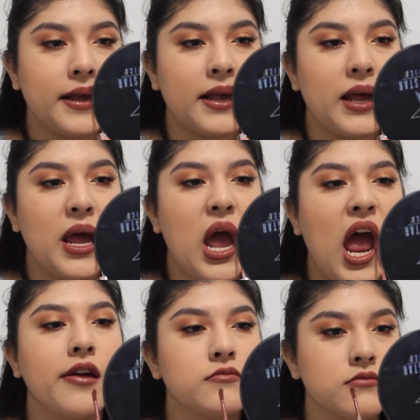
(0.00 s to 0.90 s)
And I'm just
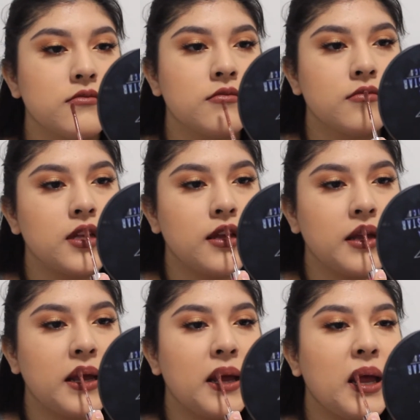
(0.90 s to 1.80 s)
gonna apply it to the
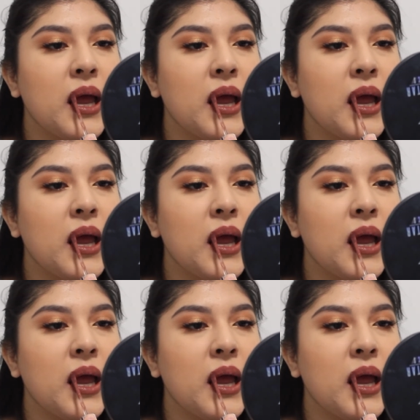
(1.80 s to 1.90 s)
lips.